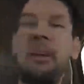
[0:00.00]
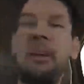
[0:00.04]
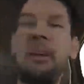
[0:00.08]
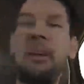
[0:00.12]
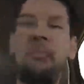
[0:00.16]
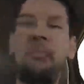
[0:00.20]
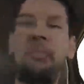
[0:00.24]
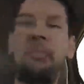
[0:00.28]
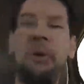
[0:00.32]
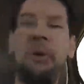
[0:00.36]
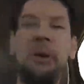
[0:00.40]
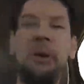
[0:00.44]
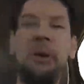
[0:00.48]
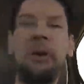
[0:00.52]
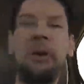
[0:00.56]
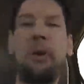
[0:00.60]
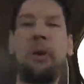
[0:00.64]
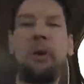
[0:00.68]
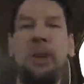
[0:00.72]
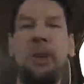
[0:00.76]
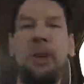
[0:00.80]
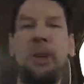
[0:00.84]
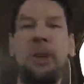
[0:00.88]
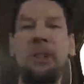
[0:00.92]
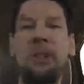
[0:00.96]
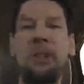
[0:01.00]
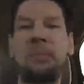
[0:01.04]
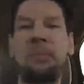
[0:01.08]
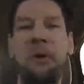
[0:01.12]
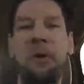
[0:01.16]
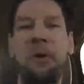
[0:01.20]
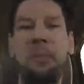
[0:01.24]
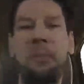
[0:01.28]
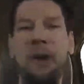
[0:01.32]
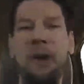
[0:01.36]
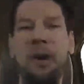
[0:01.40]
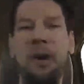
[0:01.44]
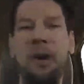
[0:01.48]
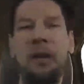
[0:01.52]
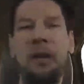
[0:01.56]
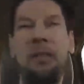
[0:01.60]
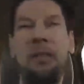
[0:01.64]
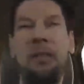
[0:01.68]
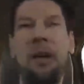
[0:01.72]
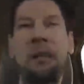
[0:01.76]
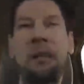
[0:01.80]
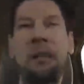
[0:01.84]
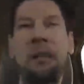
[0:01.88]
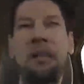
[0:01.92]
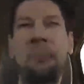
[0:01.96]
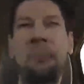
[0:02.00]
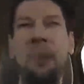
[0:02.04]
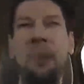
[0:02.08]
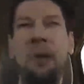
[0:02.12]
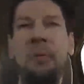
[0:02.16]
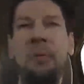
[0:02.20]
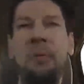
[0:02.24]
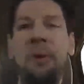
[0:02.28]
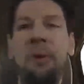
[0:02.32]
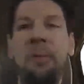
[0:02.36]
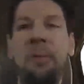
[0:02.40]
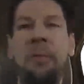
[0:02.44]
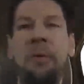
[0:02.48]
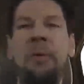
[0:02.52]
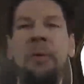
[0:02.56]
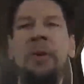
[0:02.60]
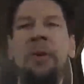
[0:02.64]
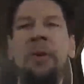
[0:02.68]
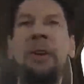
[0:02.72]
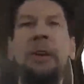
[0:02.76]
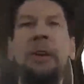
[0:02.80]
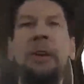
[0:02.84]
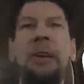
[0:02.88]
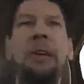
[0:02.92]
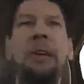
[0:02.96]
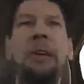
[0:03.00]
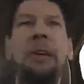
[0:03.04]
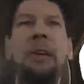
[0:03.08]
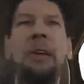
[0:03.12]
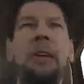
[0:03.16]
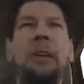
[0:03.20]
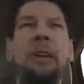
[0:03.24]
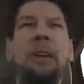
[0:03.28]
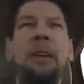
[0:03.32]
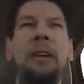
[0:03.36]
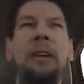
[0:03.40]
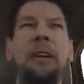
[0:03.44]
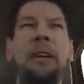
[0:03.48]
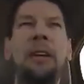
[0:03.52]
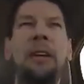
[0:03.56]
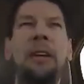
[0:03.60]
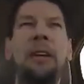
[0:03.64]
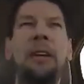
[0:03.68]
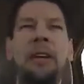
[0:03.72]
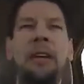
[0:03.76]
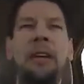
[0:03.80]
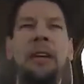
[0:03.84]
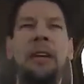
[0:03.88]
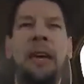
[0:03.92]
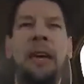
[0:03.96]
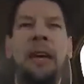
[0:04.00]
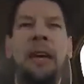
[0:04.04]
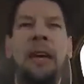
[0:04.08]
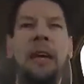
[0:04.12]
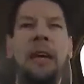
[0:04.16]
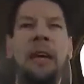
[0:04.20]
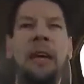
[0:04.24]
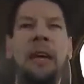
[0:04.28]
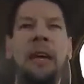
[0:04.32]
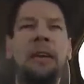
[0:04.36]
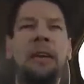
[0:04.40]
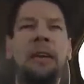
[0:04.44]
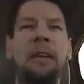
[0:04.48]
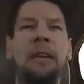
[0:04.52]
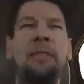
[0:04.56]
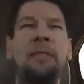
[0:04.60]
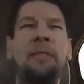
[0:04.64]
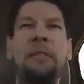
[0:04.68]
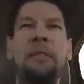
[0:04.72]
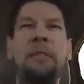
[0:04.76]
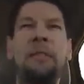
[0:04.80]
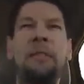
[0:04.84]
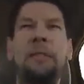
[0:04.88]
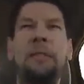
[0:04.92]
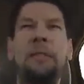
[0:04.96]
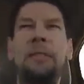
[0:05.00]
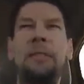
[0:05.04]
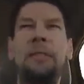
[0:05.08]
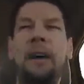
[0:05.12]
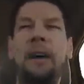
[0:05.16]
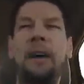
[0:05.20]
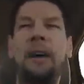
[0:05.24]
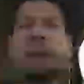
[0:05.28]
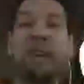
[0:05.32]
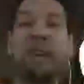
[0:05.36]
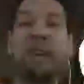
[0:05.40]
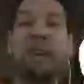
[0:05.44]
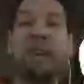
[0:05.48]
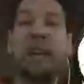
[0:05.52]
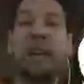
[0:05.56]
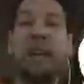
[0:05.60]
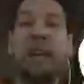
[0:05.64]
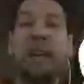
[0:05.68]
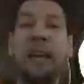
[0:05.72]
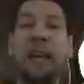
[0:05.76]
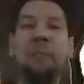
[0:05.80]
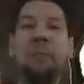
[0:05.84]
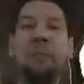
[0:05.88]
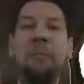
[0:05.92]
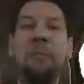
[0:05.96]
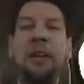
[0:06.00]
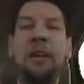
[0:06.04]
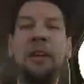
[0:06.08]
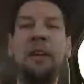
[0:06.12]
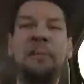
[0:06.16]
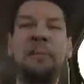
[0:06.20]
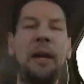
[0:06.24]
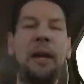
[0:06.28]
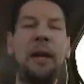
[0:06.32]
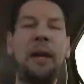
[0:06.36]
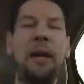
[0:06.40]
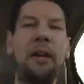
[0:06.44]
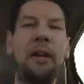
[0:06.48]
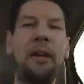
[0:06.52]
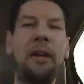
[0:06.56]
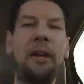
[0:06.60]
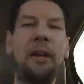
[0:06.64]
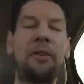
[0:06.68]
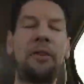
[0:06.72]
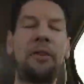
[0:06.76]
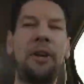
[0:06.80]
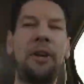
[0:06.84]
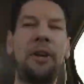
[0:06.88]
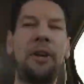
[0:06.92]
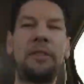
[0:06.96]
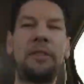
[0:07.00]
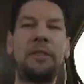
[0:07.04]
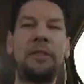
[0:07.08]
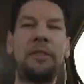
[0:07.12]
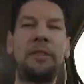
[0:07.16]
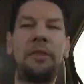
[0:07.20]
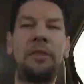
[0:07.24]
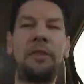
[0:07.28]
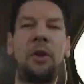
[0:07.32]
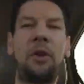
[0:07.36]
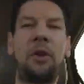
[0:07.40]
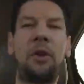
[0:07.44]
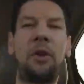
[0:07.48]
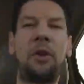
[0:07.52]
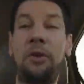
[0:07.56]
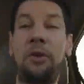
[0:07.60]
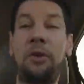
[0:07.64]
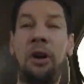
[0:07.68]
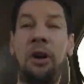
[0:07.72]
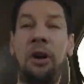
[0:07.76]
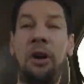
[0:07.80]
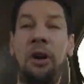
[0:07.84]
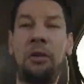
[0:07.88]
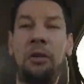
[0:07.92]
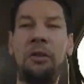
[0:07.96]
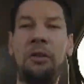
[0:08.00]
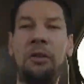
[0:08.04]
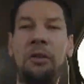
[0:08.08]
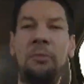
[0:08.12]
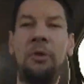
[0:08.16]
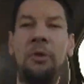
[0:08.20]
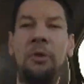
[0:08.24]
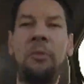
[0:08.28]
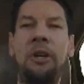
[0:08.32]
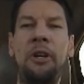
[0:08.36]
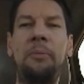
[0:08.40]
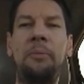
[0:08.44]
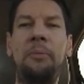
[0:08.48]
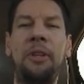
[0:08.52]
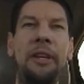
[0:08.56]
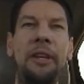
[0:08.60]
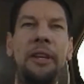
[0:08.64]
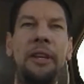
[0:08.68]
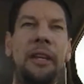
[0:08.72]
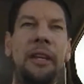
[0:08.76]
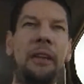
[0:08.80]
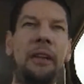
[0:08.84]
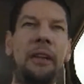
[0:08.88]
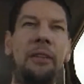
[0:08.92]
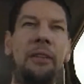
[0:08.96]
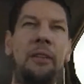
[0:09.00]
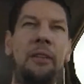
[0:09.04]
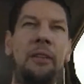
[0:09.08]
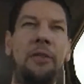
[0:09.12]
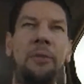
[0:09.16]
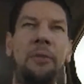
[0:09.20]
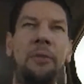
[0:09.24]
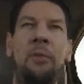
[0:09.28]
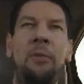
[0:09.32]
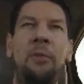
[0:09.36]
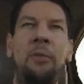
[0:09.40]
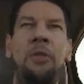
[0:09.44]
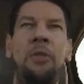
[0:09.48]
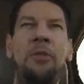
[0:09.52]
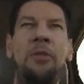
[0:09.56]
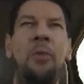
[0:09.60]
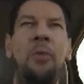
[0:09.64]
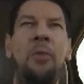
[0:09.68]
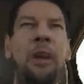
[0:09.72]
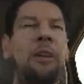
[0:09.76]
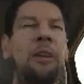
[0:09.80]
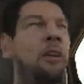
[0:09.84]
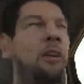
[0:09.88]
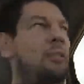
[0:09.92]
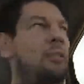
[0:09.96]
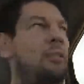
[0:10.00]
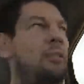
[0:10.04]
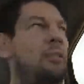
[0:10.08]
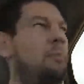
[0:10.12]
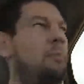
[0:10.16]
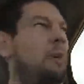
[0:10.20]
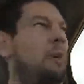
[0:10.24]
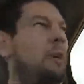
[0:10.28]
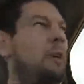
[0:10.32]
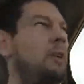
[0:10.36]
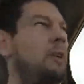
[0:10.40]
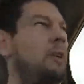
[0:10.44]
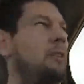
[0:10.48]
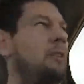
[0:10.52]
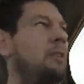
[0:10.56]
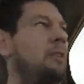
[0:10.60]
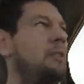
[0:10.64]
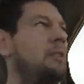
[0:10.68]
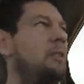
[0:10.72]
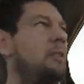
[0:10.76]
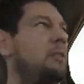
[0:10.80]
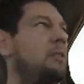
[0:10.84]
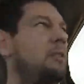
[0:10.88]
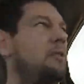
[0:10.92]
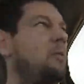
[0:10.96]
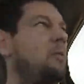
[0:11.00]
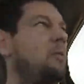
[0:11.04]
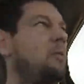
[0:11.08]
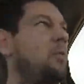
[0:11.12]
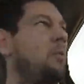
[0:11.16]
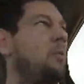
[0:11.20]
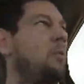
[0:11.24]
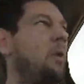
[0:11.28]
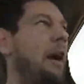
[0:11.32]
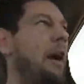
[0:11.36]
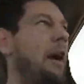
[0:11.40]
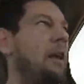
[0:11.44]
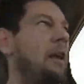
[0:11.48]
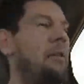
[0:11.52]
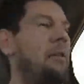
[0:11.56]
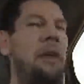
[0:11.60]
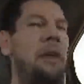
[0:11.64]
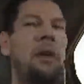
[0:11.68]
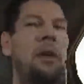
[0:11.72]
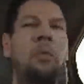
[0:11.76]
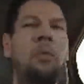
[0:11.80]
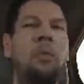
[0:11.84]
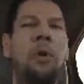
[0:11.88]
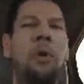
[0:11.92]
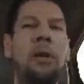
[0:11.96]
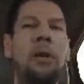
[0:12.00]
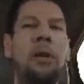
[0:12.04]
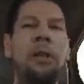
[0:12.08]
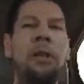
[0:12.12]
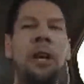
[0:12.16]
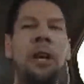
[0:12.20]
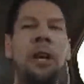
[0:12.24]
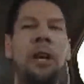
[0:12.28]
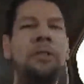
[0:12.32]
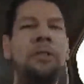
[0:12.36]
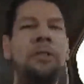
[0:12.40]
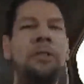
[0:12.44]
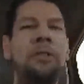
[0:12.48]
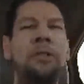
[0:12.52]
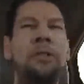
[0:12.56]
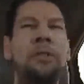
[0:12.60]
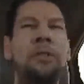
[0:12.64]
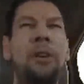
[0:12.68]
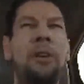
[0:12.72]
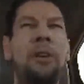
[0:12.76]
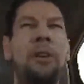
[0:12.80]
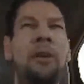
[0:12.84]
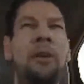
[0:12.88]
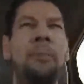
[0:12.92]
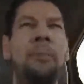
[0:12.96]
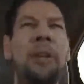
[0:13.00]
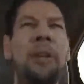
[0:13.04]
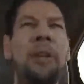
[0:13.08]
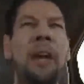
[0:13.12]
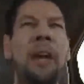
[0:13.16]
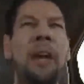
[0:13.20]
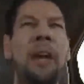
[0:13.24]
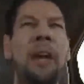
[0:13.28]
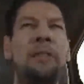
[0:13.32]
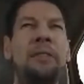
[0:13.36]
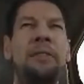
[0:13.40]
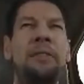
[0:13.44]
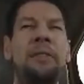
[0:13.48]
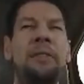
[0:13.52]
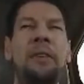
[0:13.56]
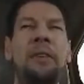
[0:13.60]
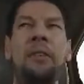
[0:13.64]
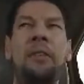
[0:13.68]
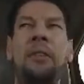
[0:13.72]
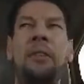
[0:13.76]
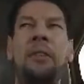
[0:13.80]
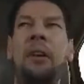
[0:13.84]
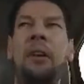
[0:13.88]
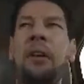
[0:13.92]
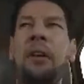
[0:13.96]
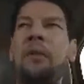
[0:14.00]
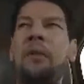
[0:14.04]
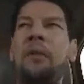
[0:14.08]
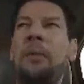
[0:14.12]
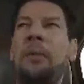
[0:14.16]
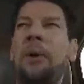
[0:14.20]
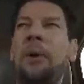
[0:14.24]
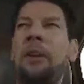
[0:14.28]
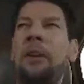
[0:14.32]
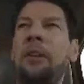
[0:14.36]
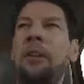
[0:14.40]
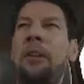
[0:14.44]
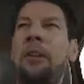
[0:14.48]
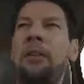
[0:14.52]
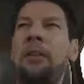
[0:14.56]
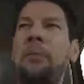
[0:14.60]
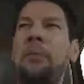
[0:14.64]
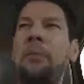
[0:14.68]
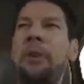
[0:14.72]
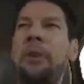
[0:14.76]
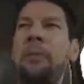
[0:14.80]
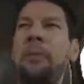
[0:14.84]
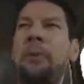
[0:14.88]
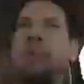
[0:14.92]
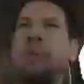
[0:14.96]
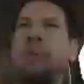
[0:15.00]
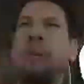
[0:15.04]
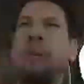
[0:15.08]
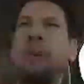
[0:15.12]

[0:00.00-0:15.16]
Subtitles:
but I work with a lot of smart people, and I'm definitely aiming. My career is a little more blue collar at the moment. I'm looking to get a little bit more white collar, but I think one of the challenges our company has is that a lot of the white collar people